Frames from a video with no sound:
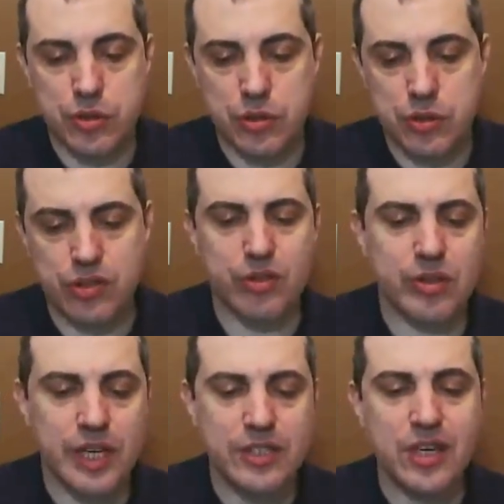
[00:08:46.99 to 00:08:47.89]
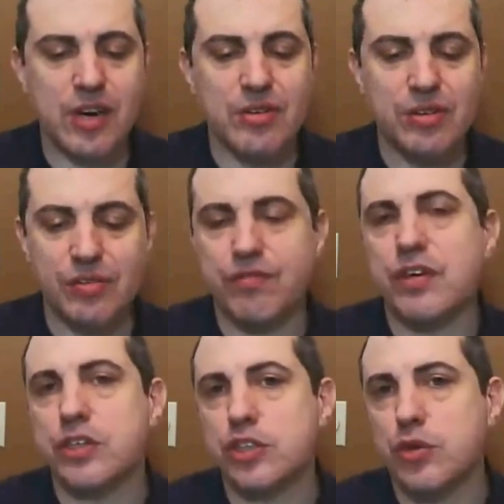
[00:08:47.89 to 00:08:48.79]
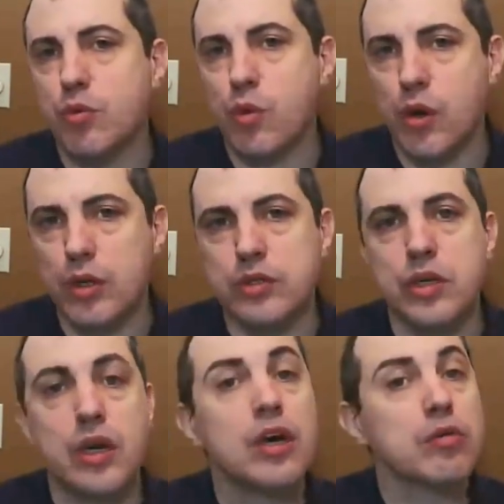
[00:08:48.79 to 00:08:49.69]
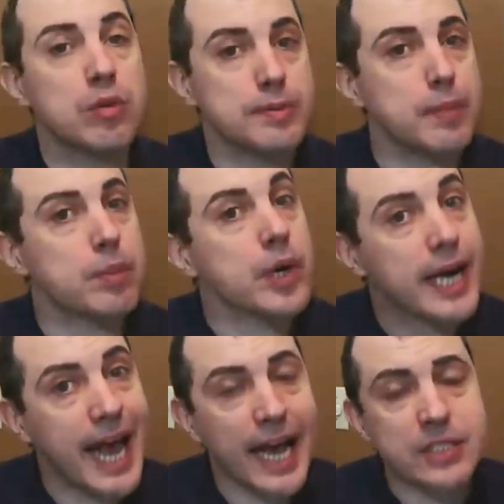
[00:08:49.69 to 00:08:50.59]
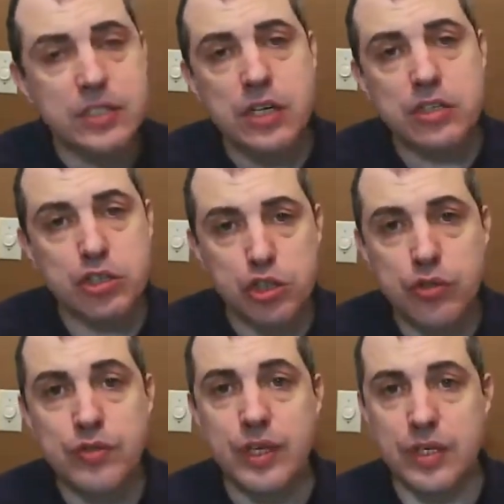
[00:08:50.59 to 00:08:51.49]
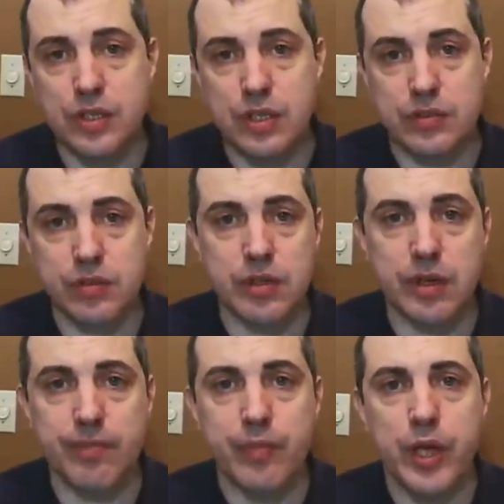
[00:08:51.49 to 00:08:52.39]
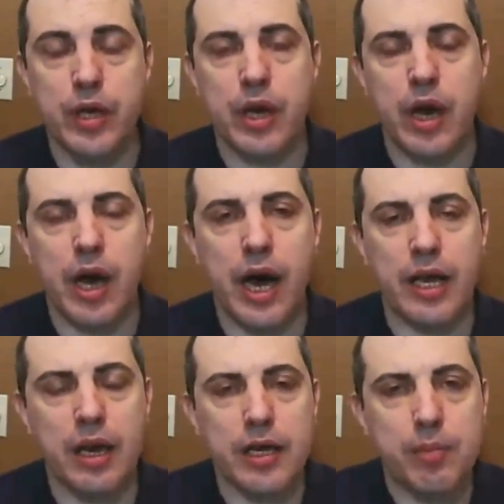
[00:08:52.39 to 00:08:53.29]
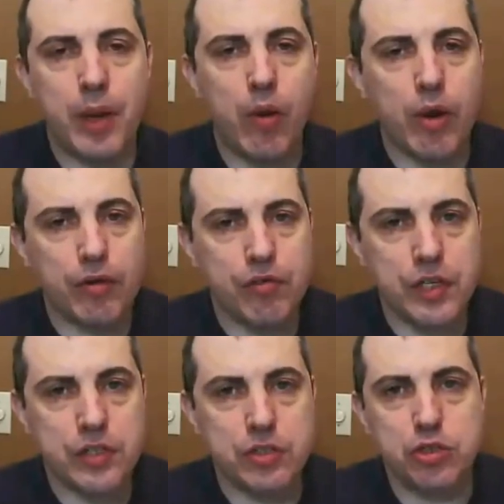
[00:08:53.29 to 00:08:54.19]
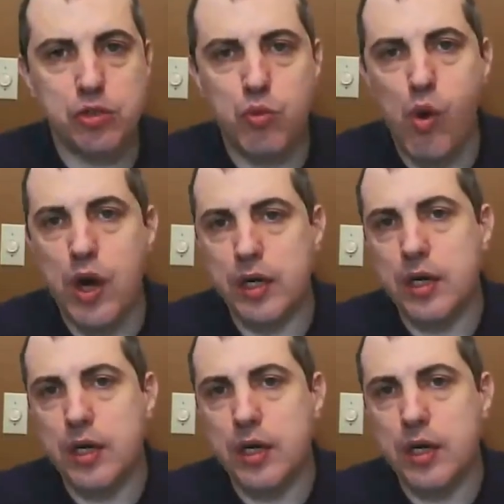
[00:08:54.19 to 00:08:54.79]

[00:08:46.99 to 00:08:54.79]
So that's how the function works. Remember, gas does two things in Ethereum, unlike Bitcoin fees that do one.